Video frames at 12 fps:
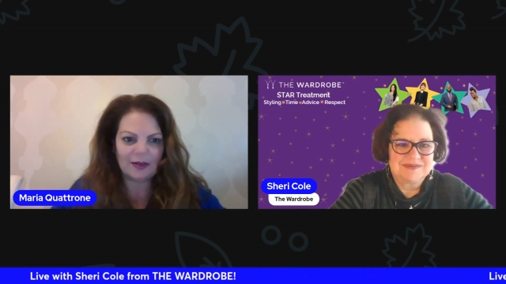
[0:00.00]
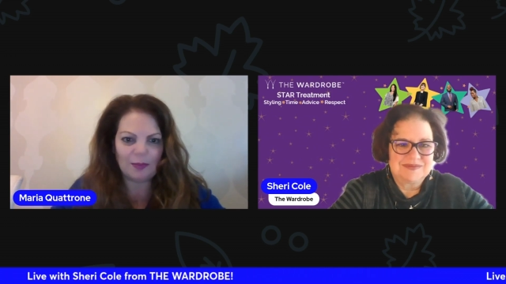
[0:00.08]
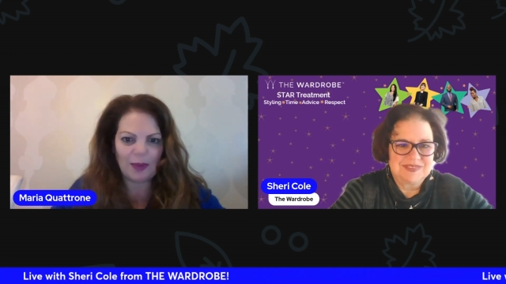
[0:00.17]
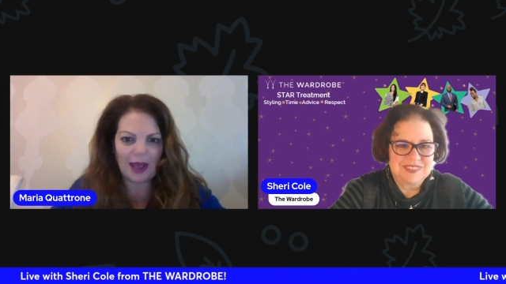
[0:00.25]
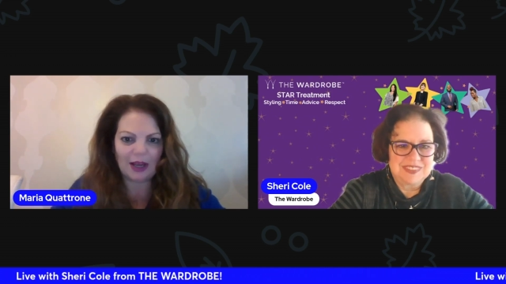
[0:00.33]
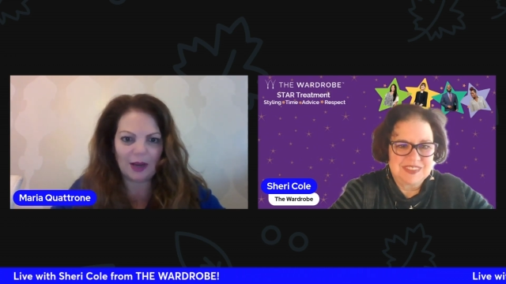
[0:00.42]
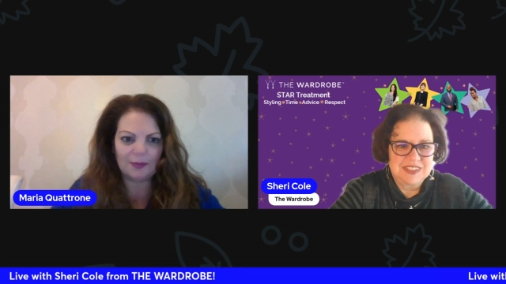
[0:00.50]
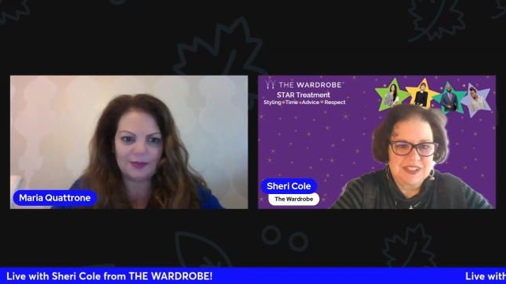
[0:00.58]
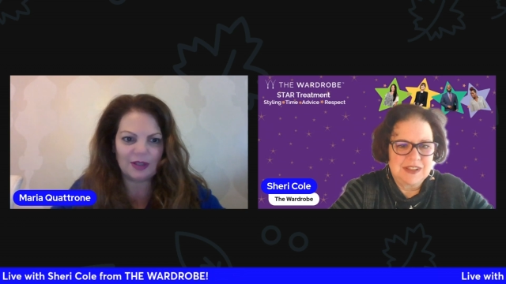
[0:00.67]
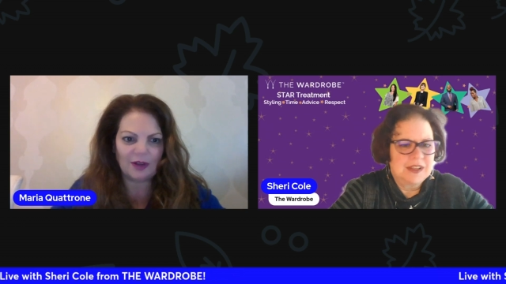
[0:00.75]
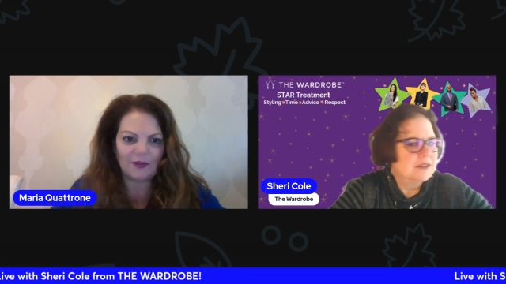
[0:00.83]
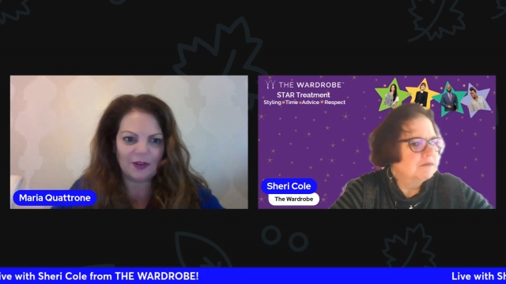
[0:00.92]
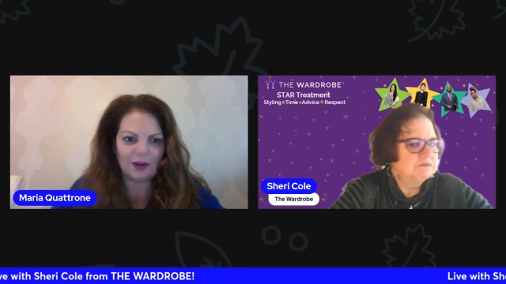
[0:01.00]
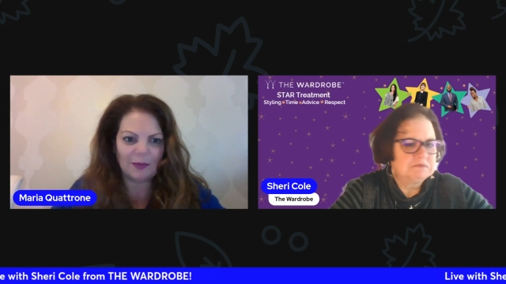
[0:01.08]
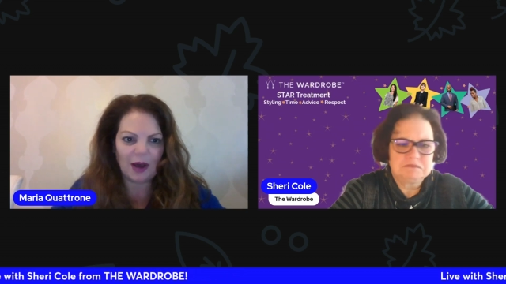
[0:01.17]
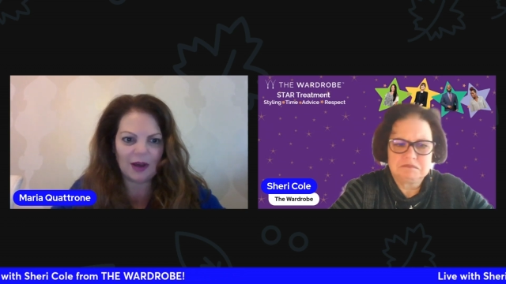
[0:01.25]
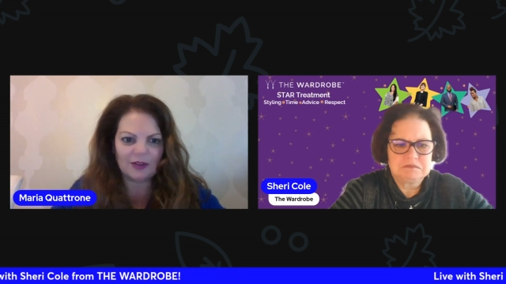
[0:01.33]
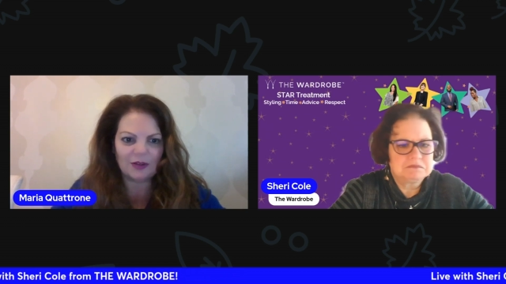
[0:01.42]
Speaker 1: pack up stuff in a
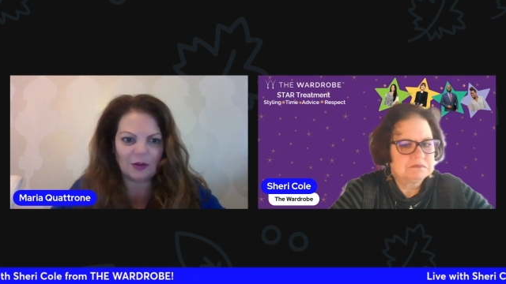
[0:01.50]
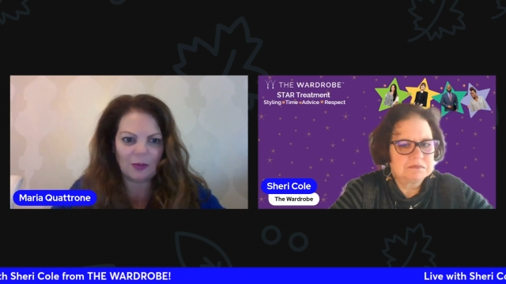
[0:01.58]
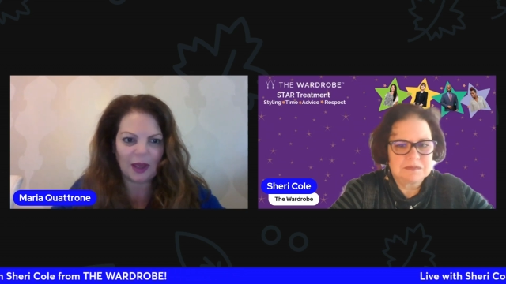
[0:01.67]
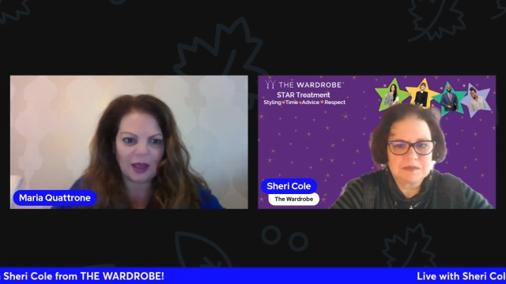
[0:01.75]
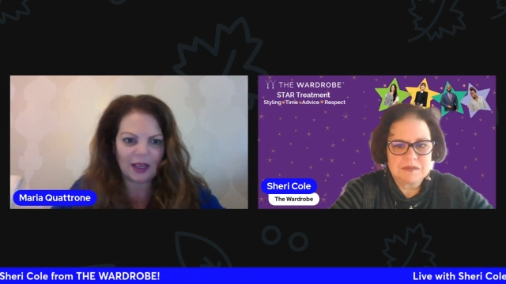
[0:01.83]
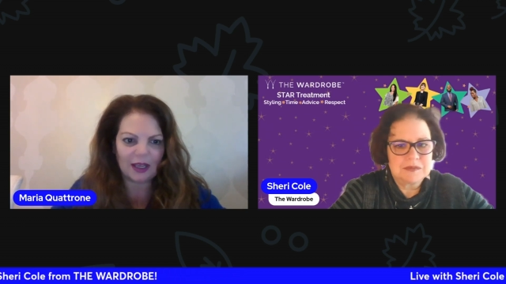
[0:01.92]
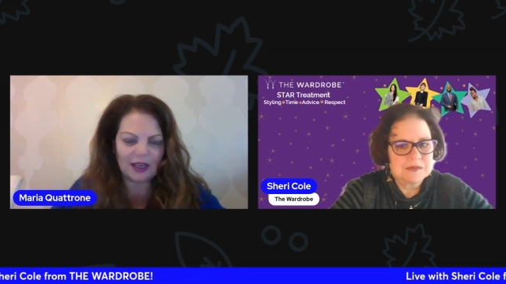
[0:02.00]
box or a bag.